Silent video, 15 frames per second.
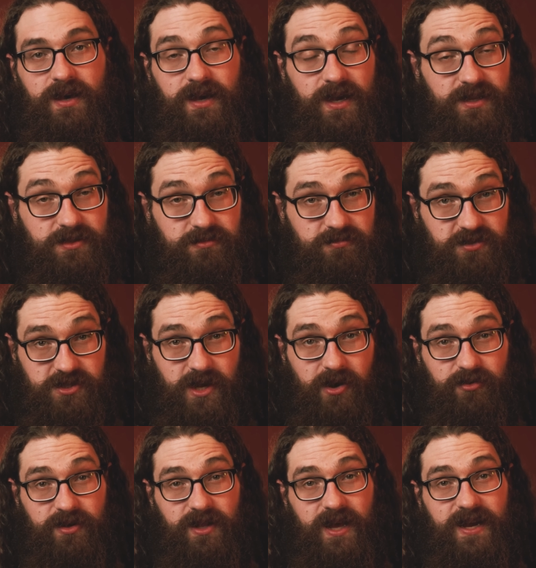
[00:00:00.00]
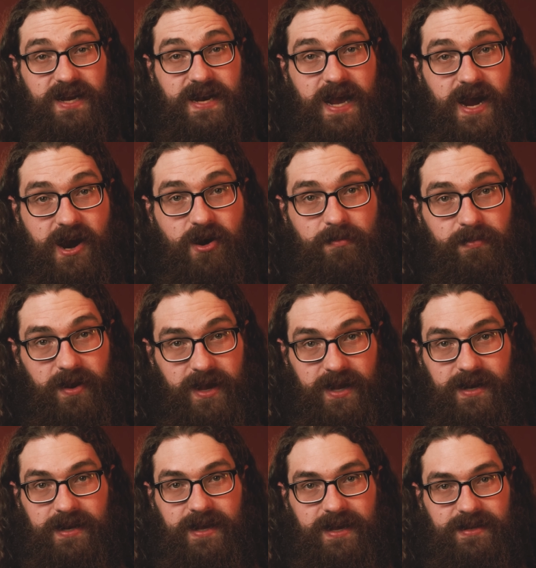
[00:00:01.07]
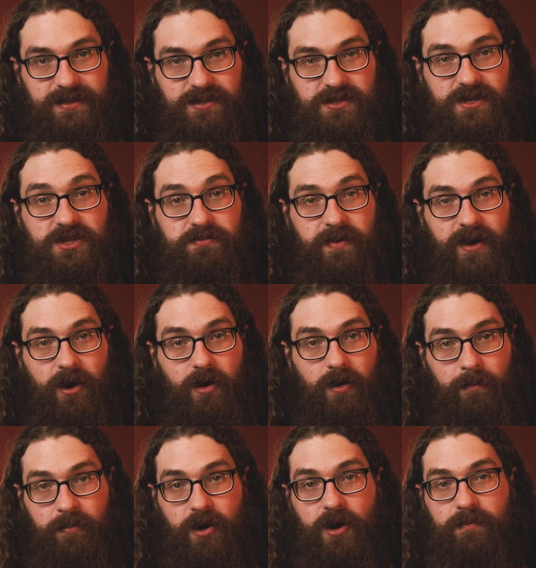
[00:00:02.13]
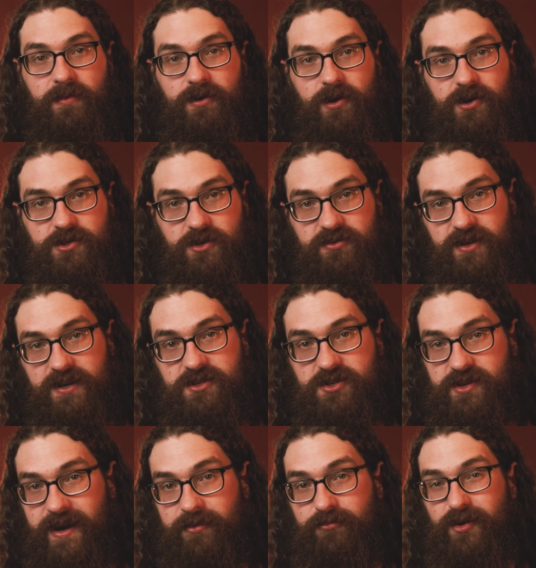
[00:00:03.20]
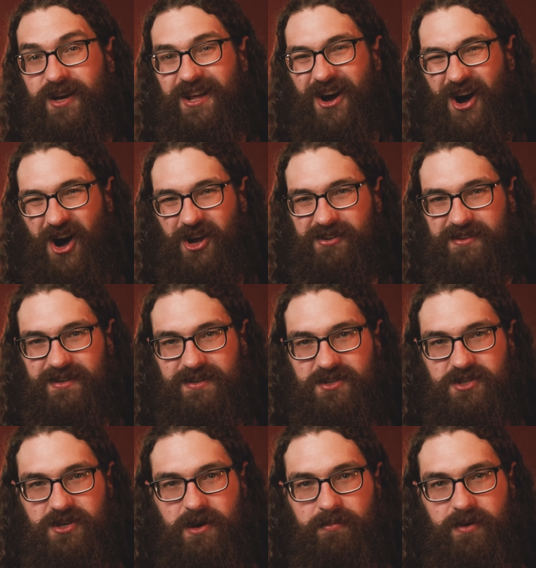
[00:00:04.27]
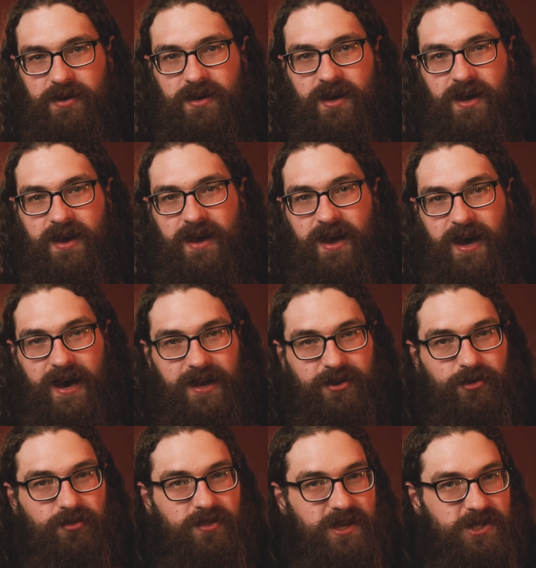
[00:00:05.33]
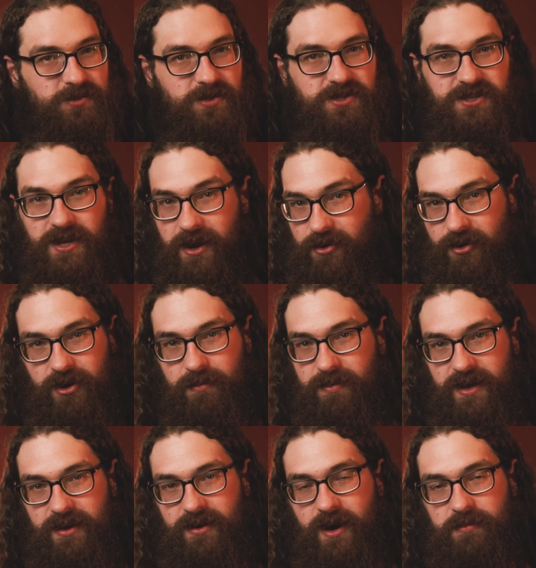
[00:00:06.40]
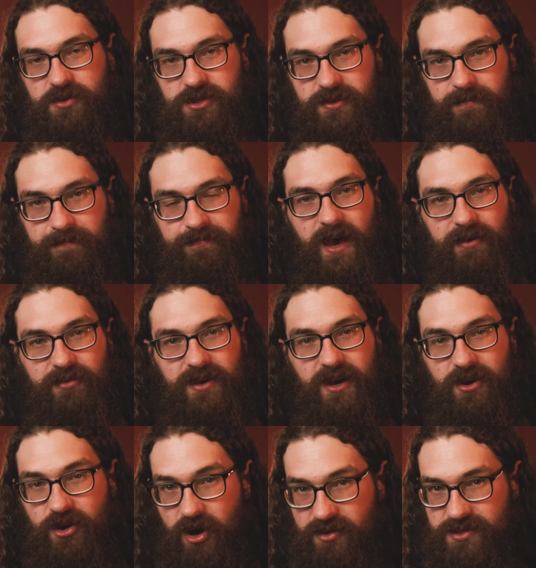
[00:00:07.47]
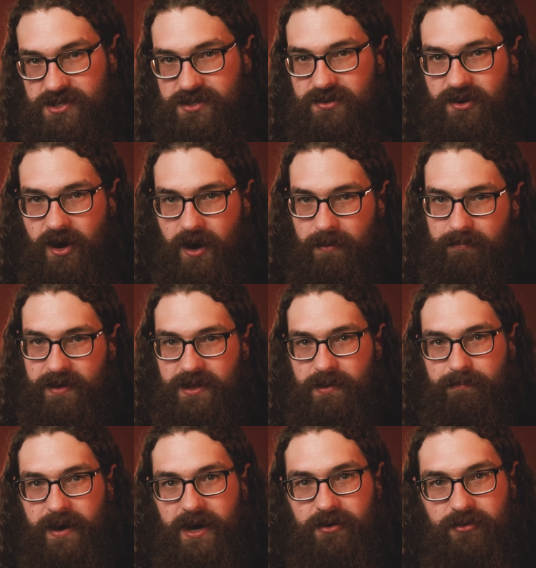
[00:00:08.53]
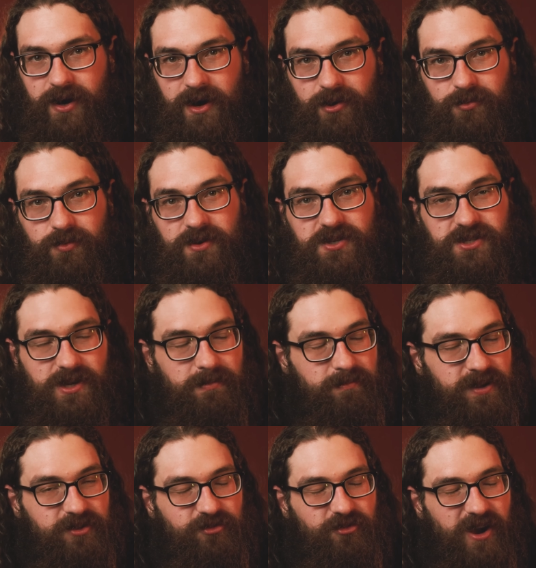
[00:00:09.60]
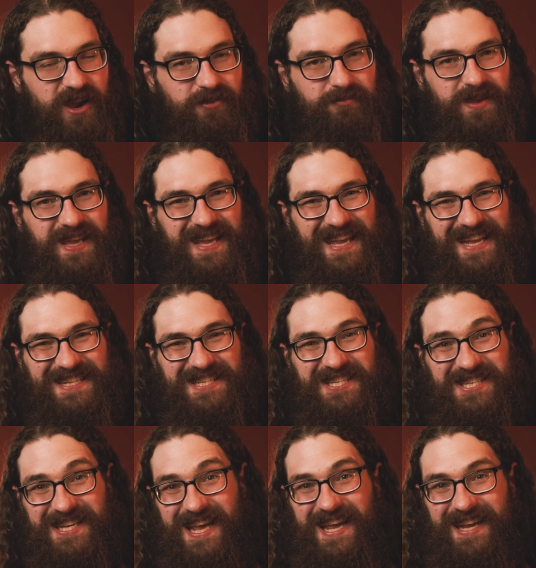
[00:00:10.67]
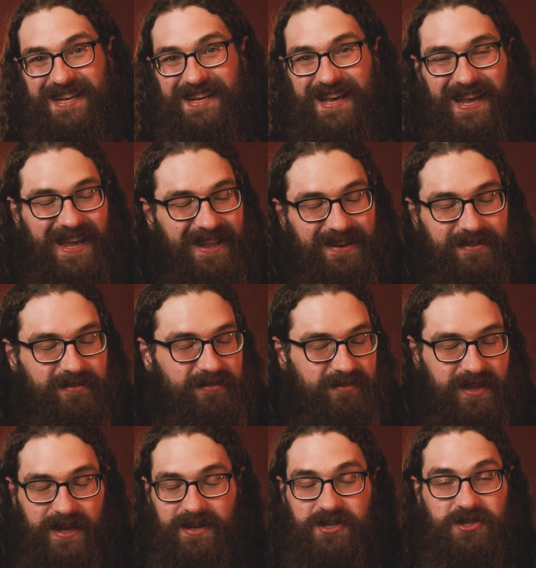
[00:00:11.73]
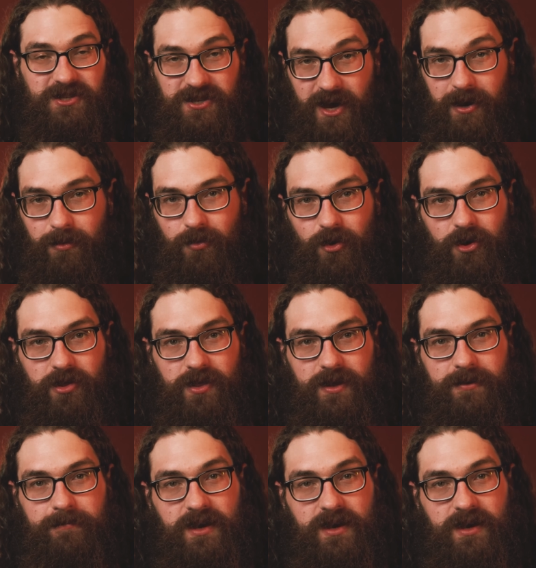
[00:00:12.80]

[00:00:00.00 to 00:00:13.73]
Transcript: it sounded like an airplane. And since my apartment also tends to get really hot in the summer, I knew this was not going to be an option. Having a constant hum in the background will simply drive me insane, and that is not worth it.